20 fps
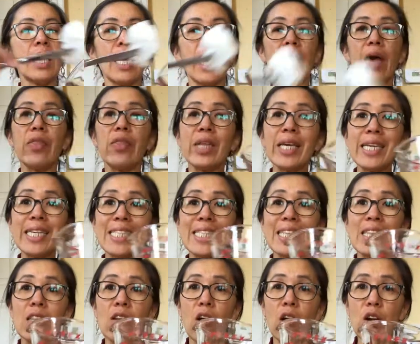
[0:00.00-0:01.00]
And these
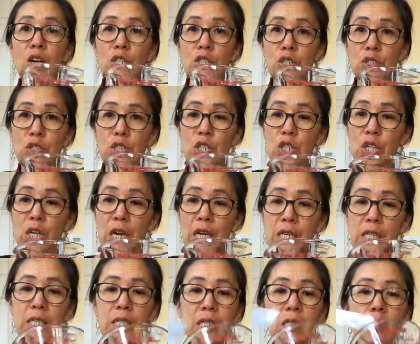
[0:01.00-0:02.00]
larger
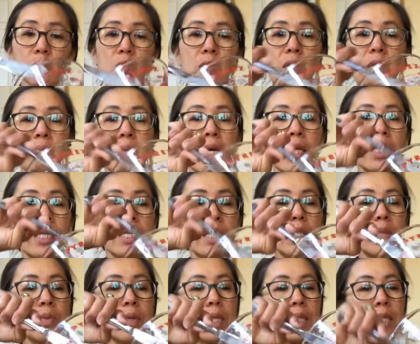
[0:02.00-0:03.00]
chunks, we're going to make
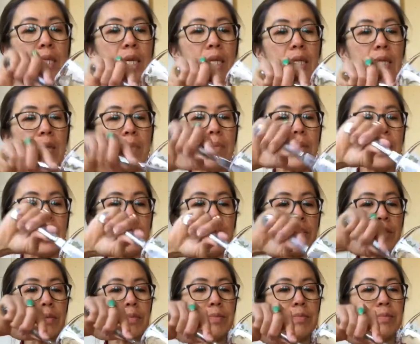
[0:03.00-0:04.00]
these ones a little
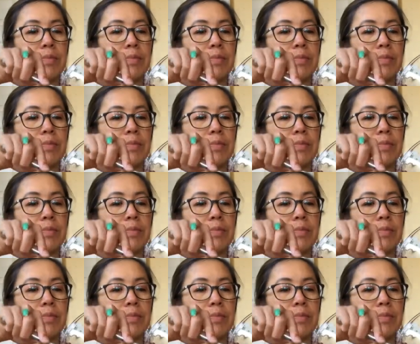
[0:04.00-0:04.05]
bigger.